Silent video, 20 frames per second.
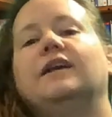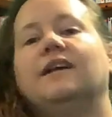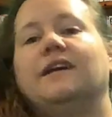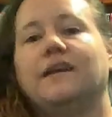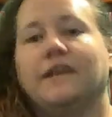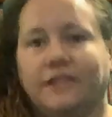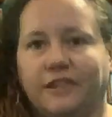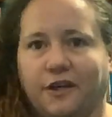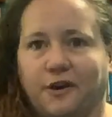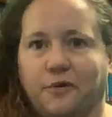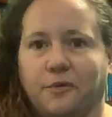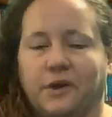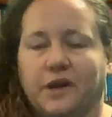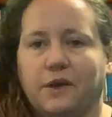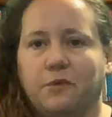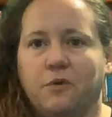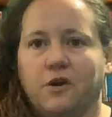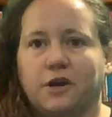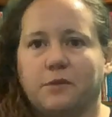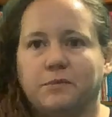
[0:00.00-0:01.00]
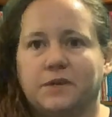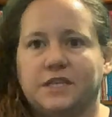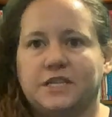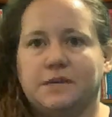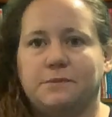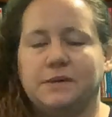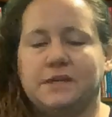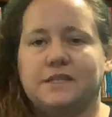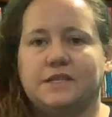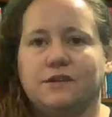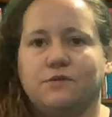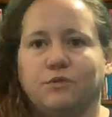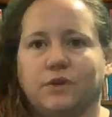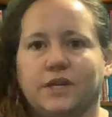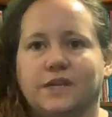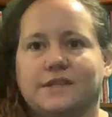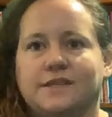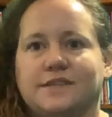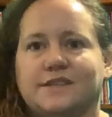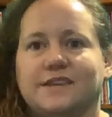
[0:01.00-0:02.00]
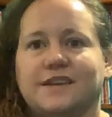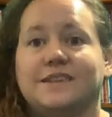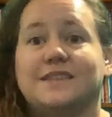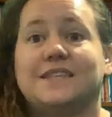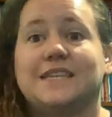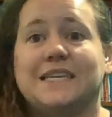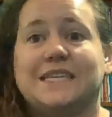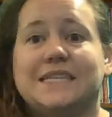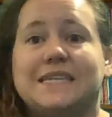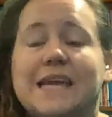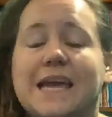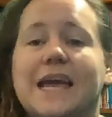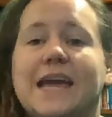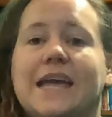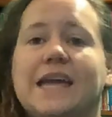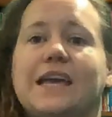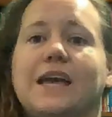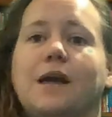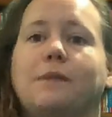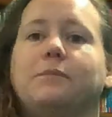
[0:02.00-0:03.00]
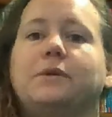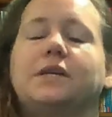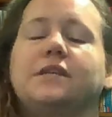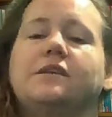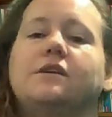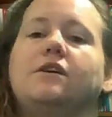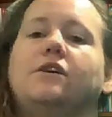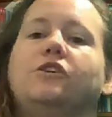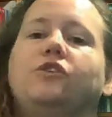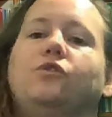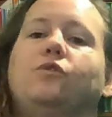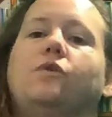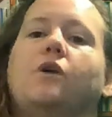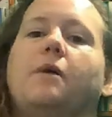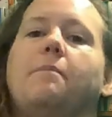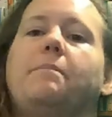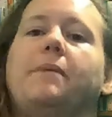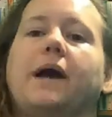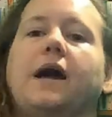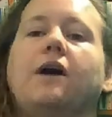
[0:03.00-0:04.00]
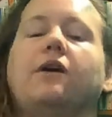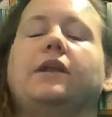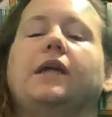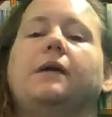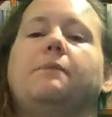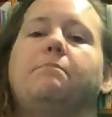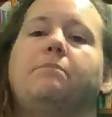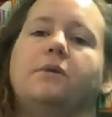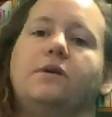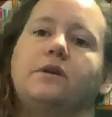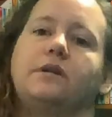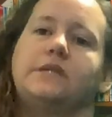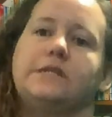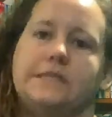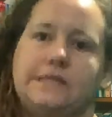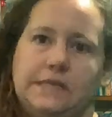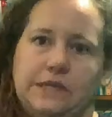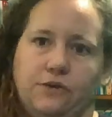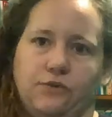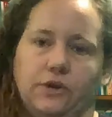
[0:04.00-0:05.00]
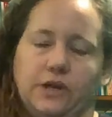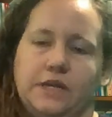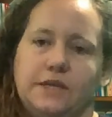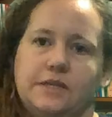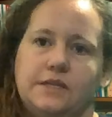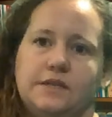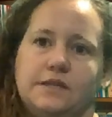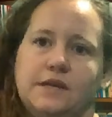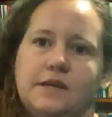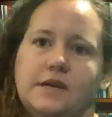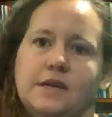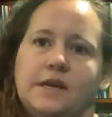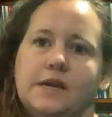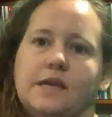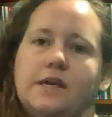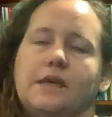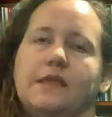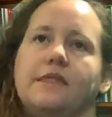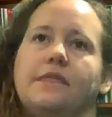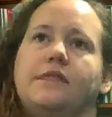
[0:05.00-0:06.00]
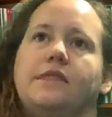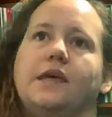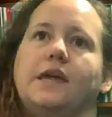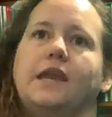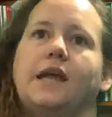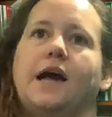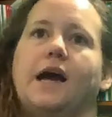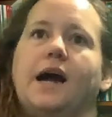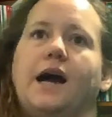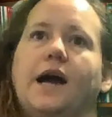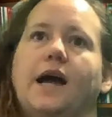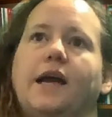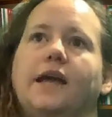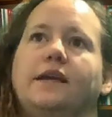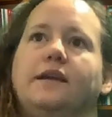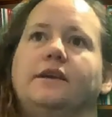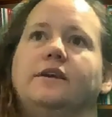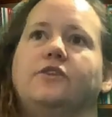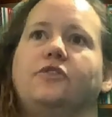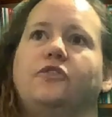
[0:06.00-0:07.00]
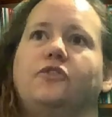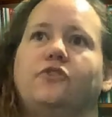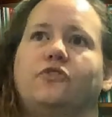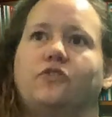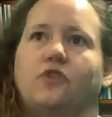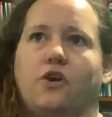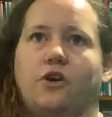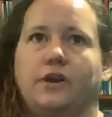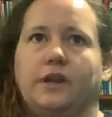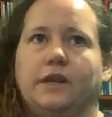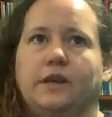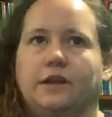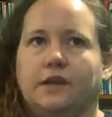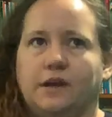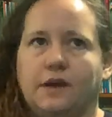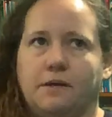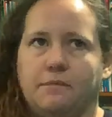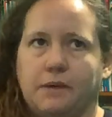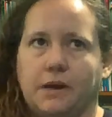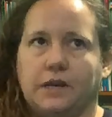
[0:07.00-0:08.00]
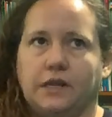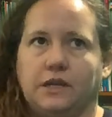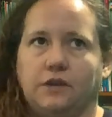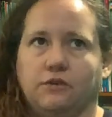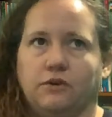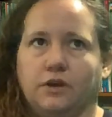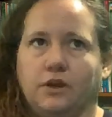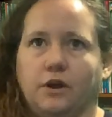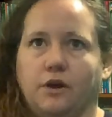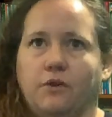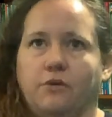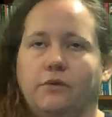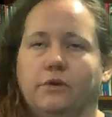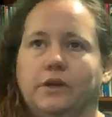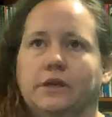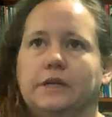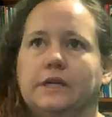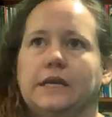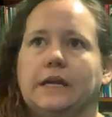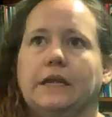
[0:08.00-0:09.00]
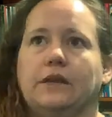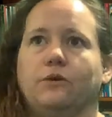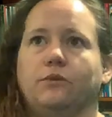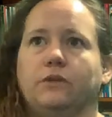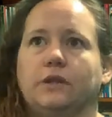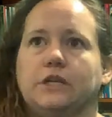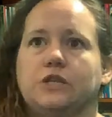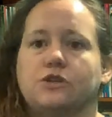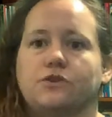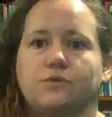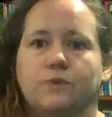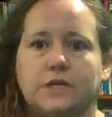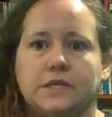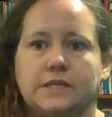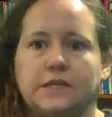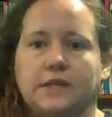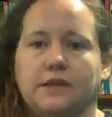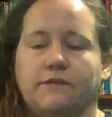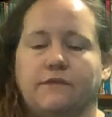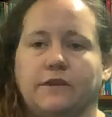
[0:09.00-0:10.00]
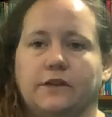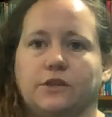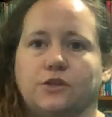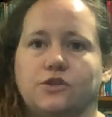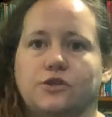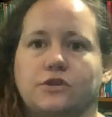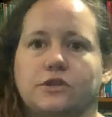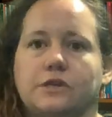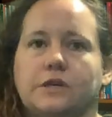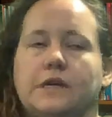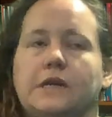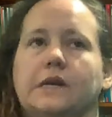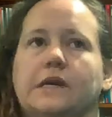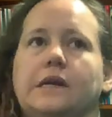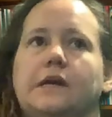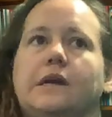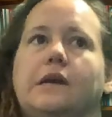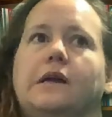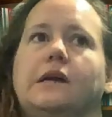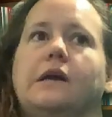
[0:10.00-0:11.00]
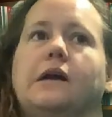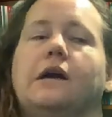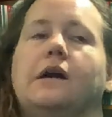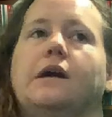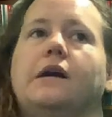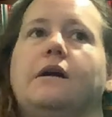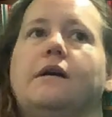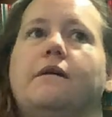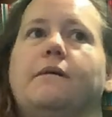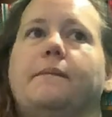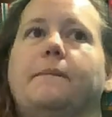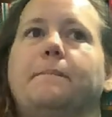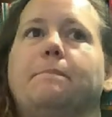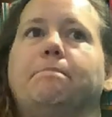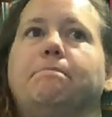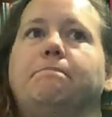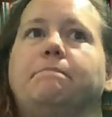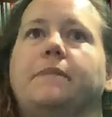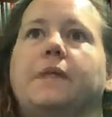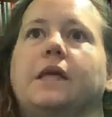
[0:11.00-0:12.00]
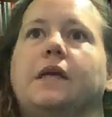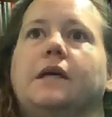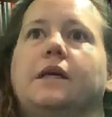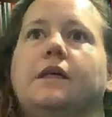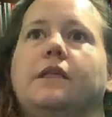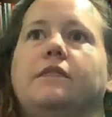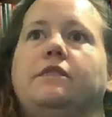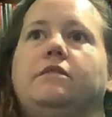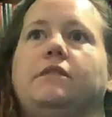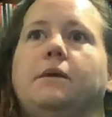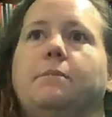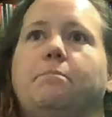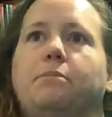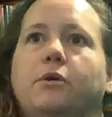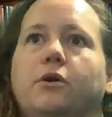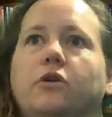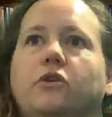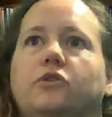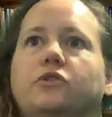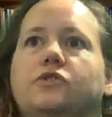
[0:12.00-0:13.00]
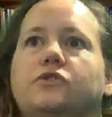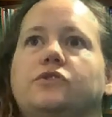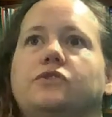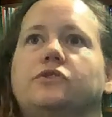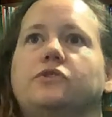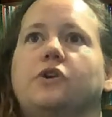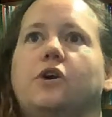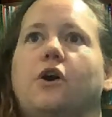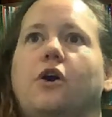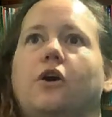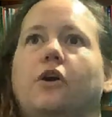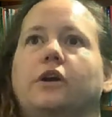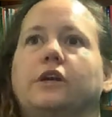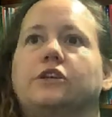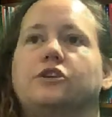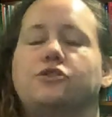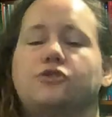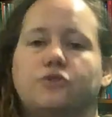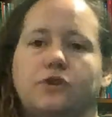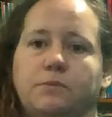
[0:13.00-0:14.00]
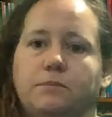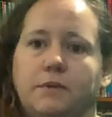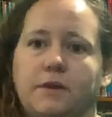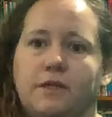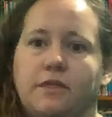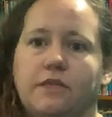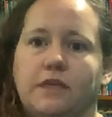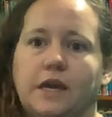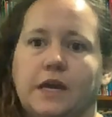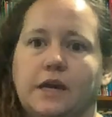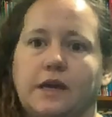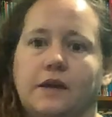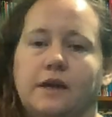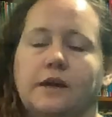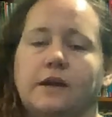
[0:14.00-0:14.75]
Hello, and welcome to DBC Reads. Today, I'm going to tell you about a book series that I started about a year ago and only just recently finished. The books are extremely thick.